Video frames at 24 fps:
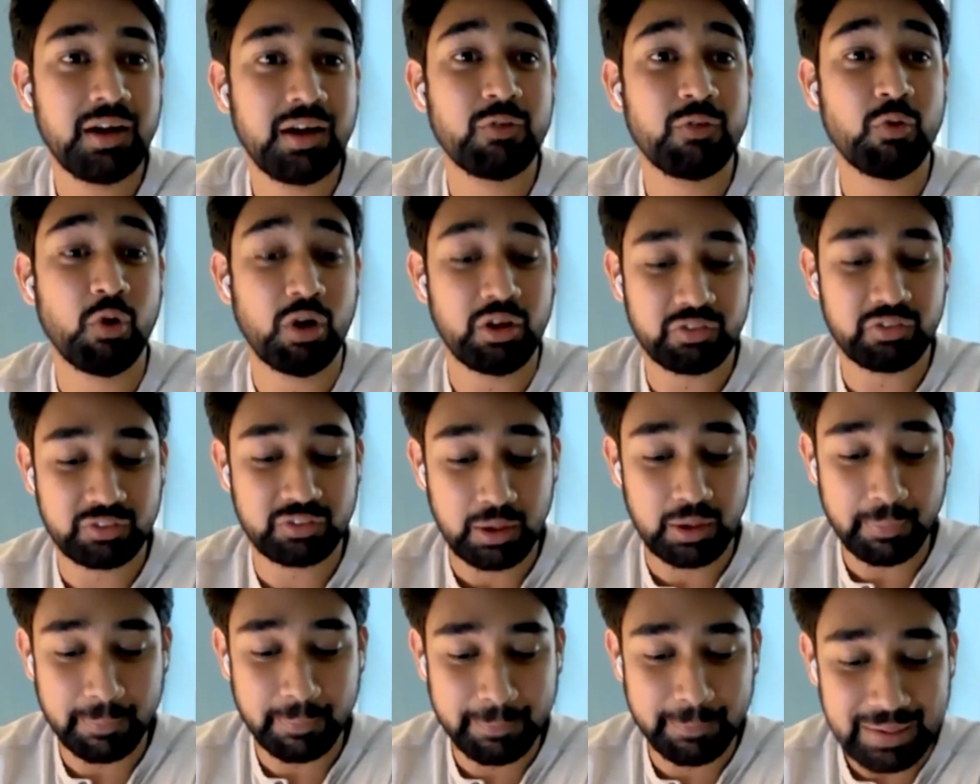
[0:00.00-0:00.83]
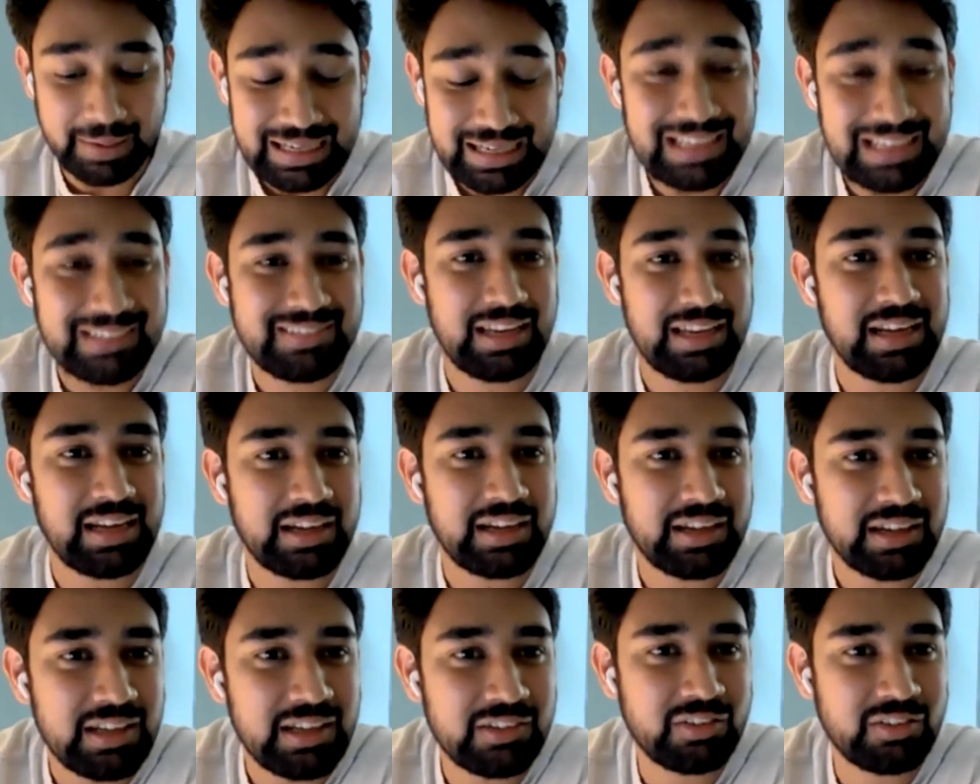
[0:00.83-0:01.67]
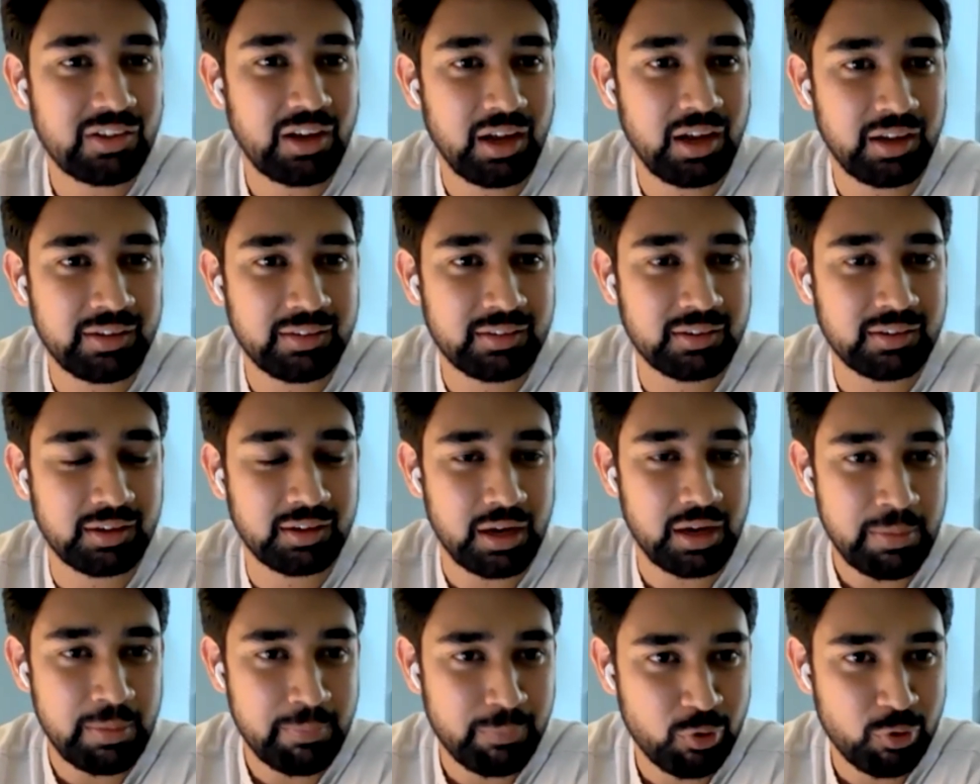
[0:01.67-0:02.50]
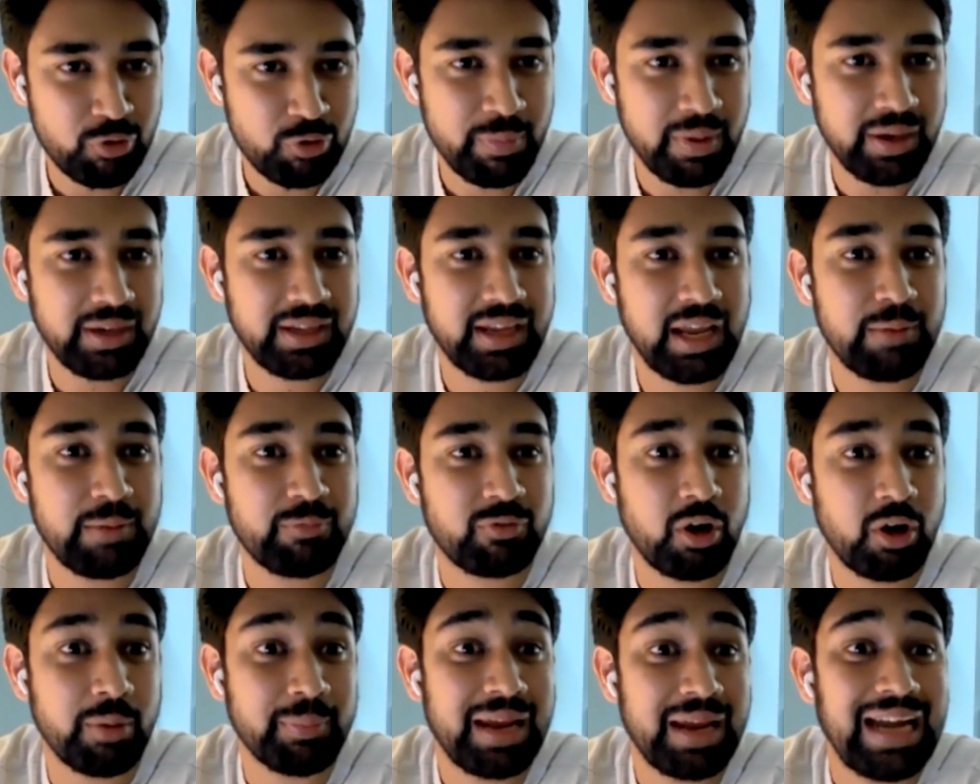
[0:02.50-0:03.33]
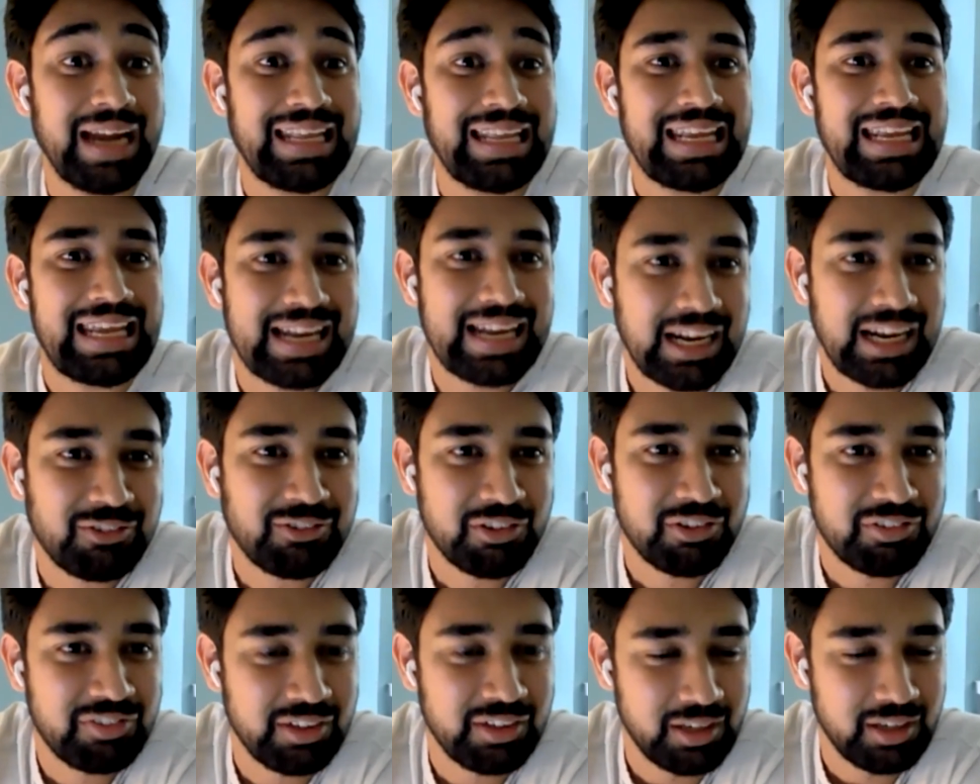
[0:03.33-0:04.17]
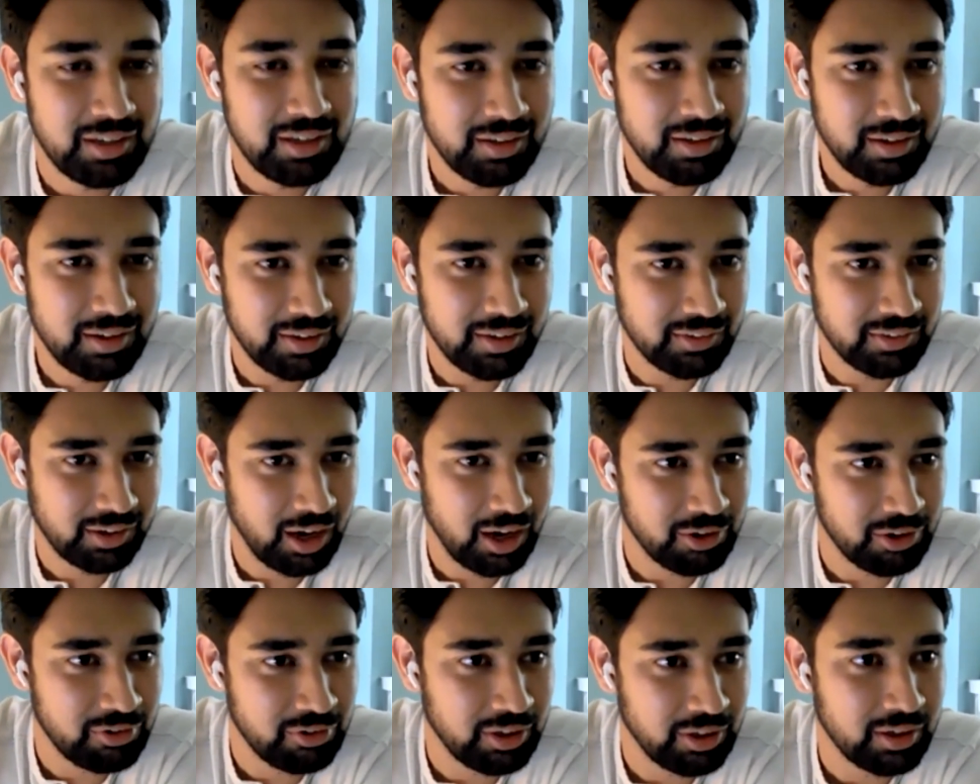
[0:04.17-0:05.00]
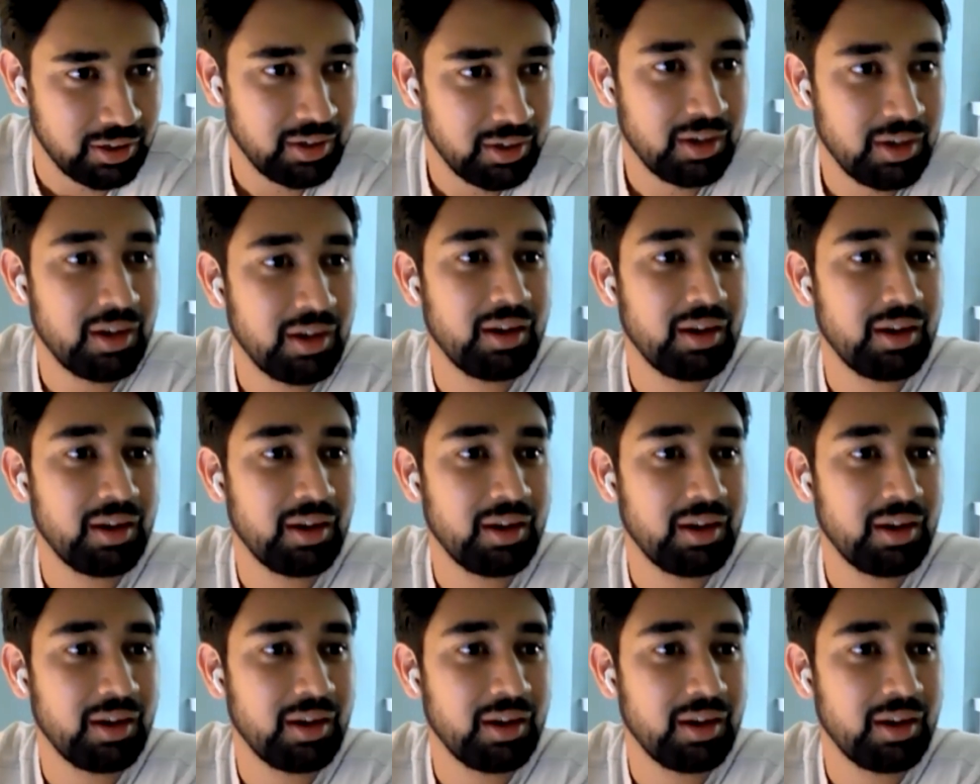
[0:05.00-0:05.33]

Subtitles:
was the biggest increase in the improvement came from getting electricity in the country.